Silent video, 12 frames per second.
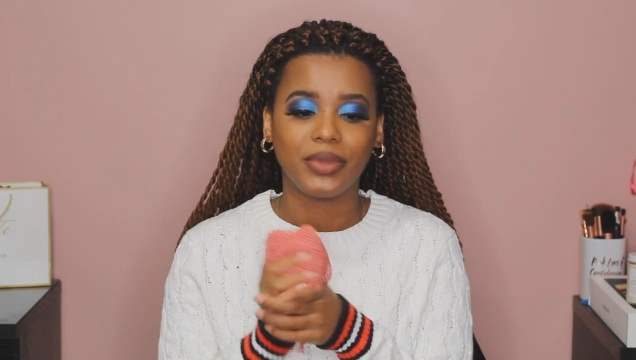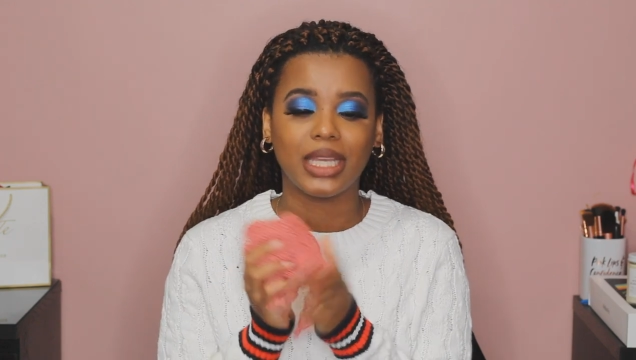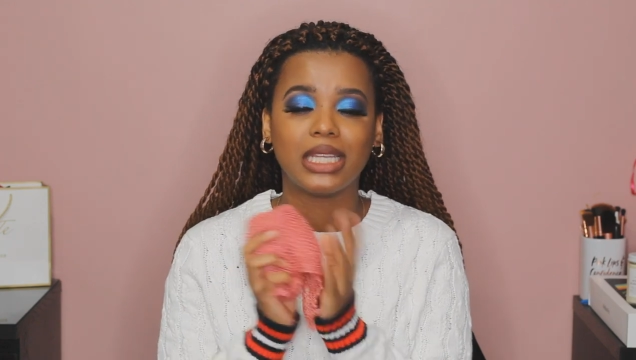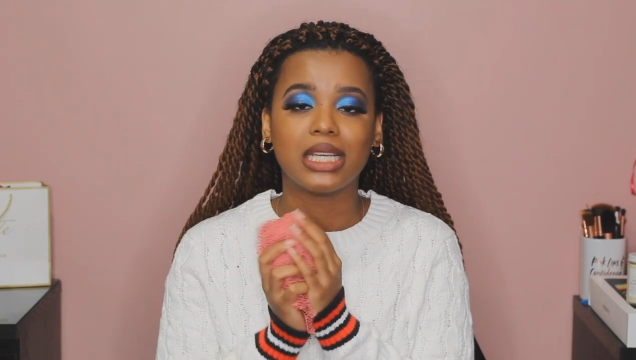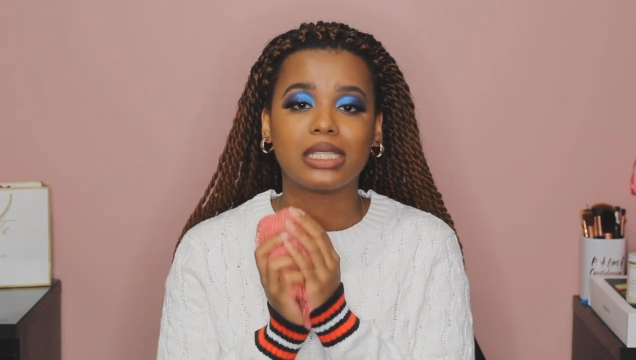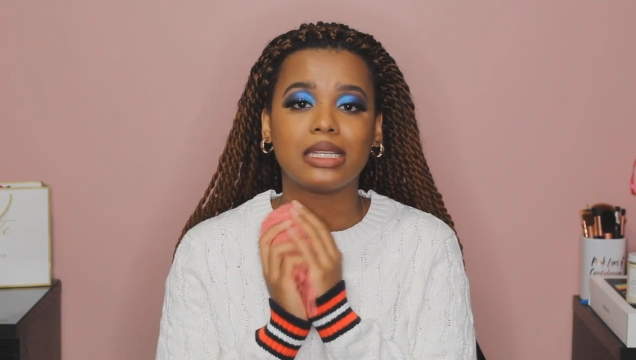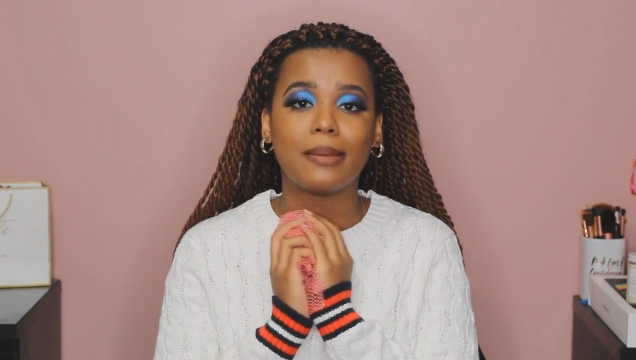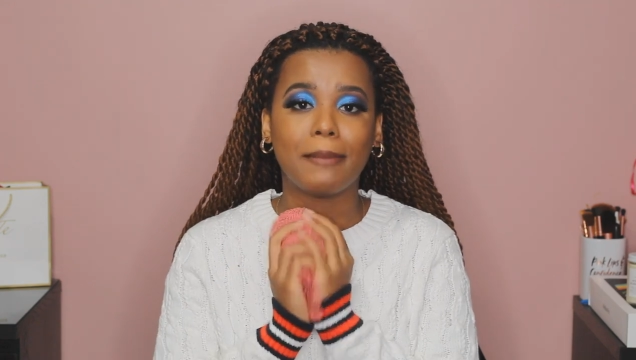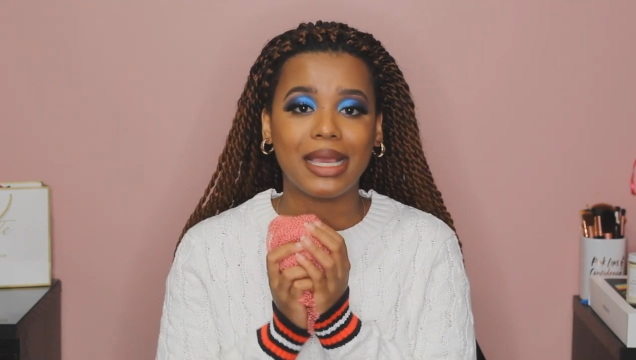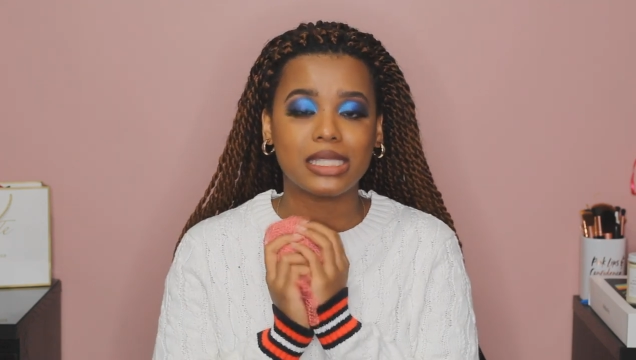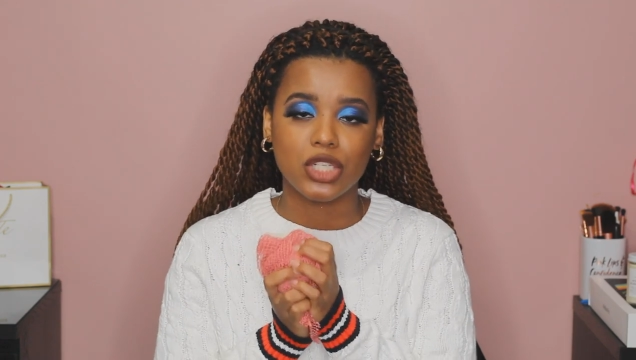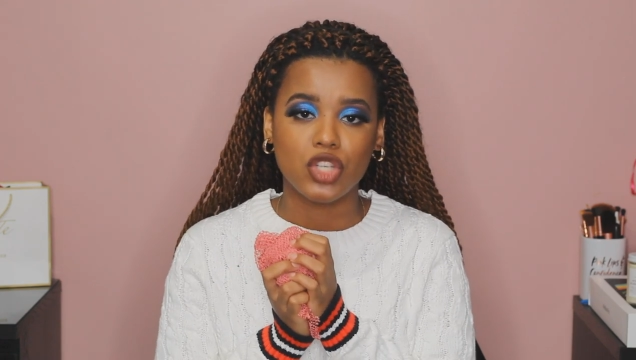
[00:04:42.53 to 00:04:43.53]
It does an
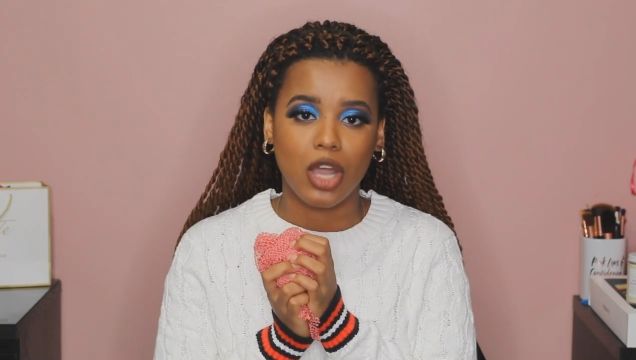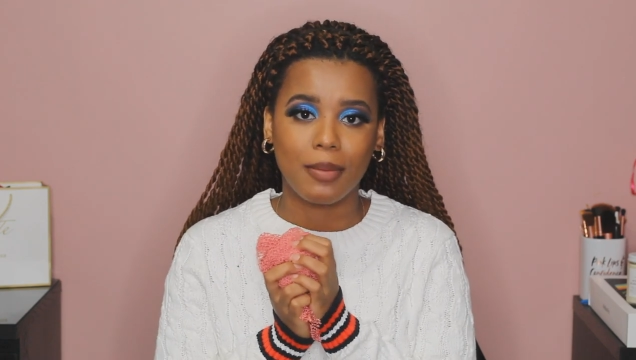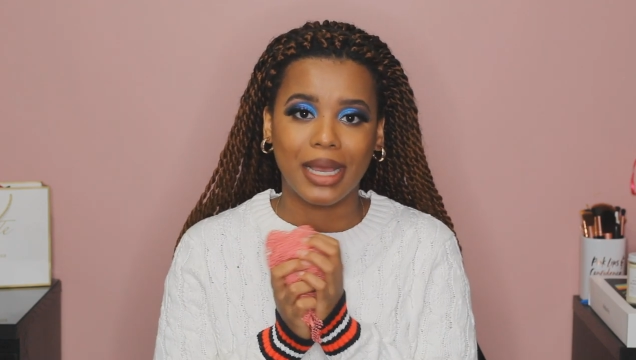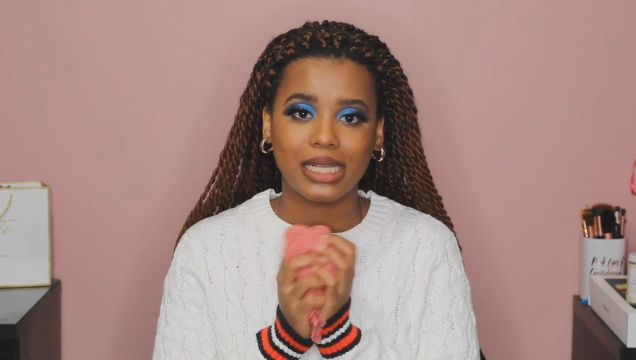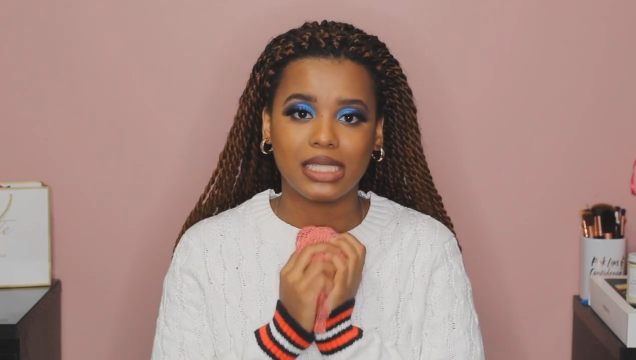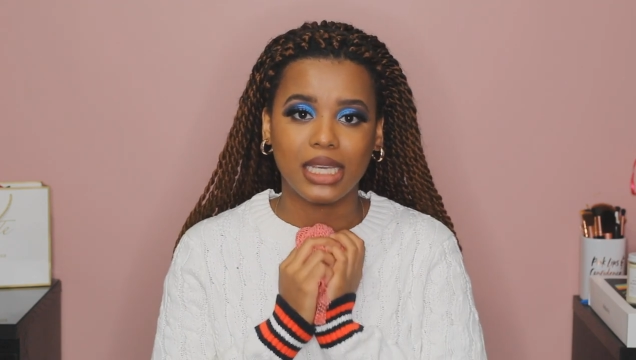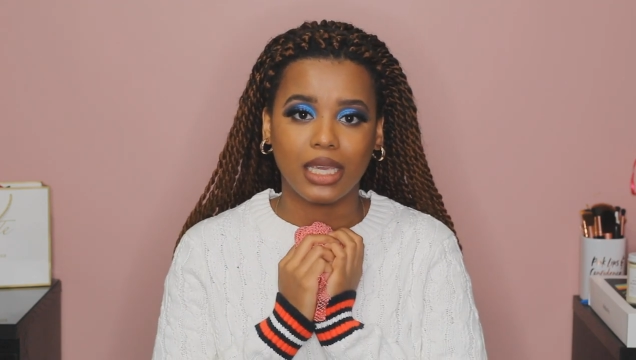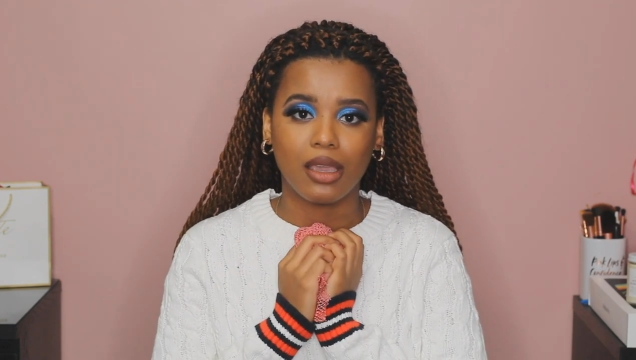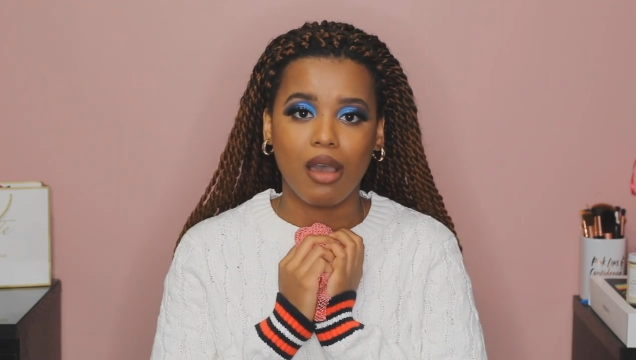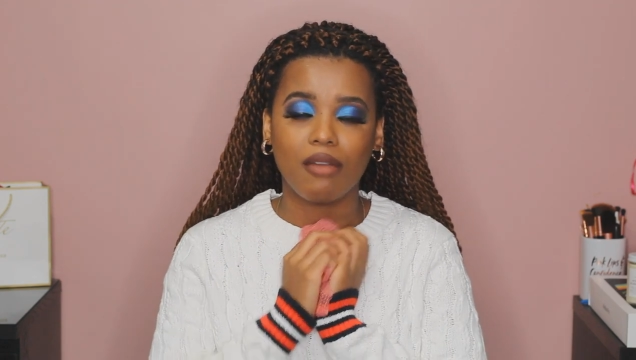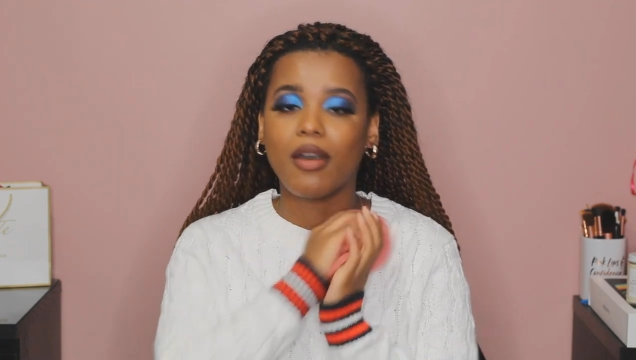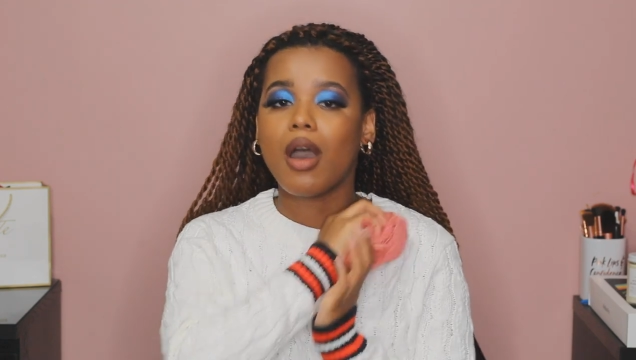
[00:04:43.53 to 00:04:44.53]
amazing job at taking
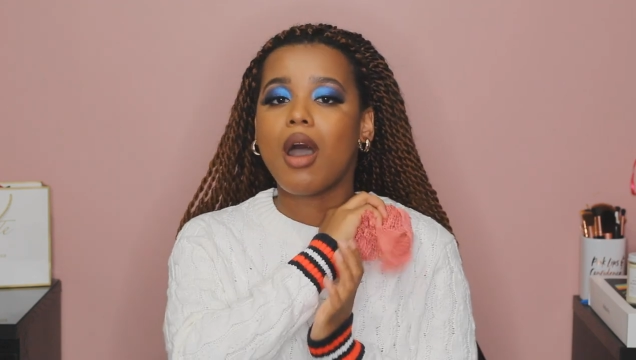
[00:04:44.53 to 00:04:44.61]
off